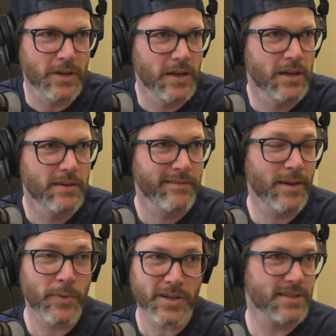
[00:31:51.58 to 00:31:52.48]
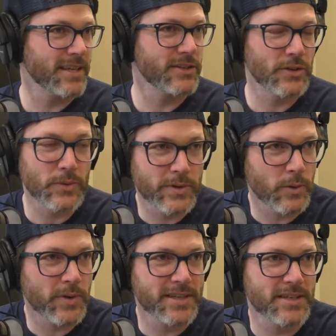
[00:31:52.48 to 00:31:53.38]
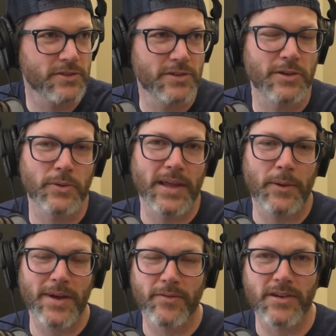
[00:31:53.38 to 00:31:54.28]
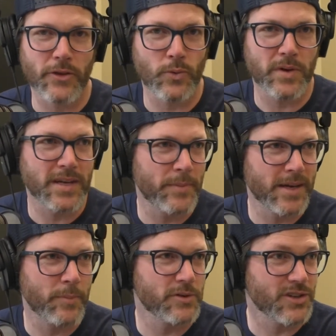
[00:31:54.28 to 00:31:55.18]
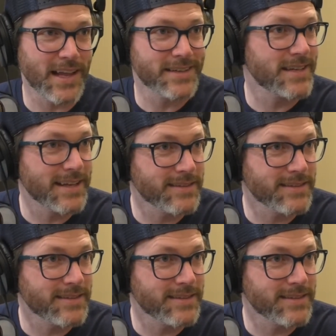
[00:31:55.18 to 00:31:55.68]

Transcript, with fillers: Five or six, and we'll yeah. continue. You know, we'll continue yeah. to do that. We have another one coming up on July tenth.